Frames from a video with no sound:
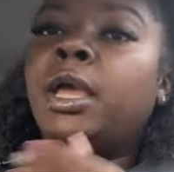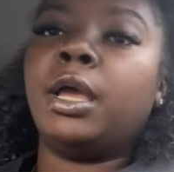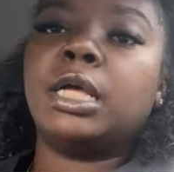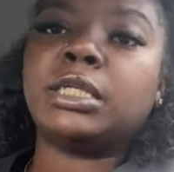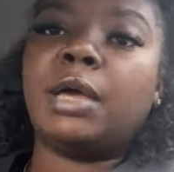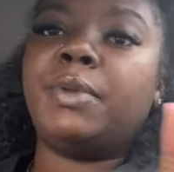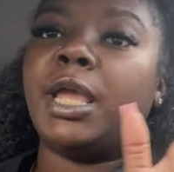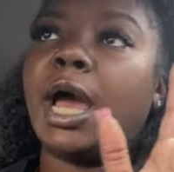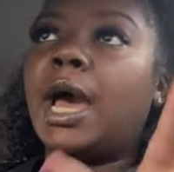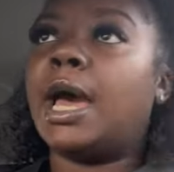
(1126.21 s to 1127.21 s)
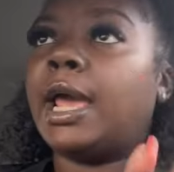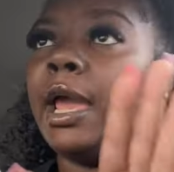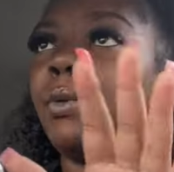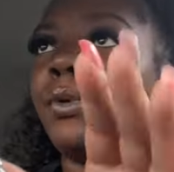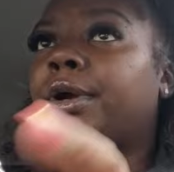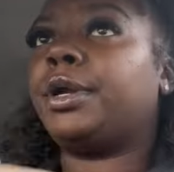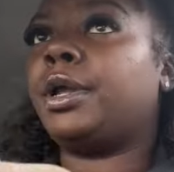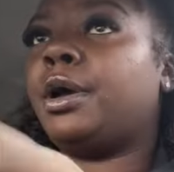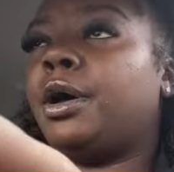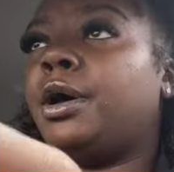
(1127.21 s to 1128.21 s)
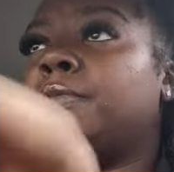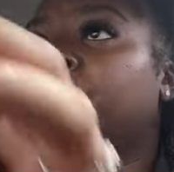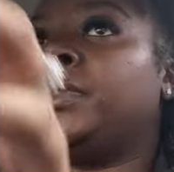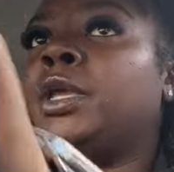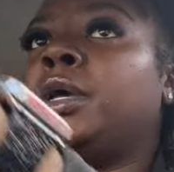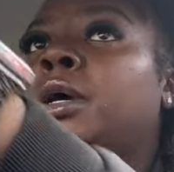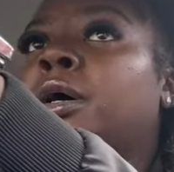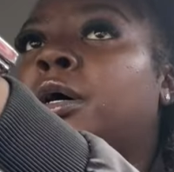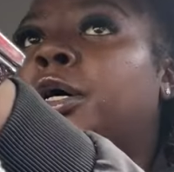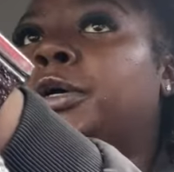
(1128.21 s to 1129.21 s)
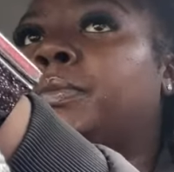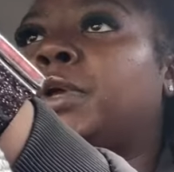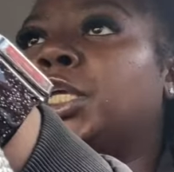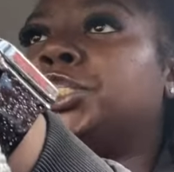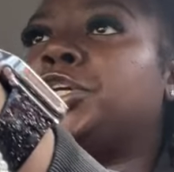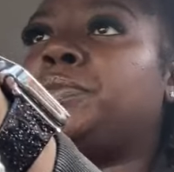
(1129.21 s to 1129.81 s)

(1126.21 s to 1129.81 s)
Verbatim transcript: because I would be hot at work, y'all. Um, it should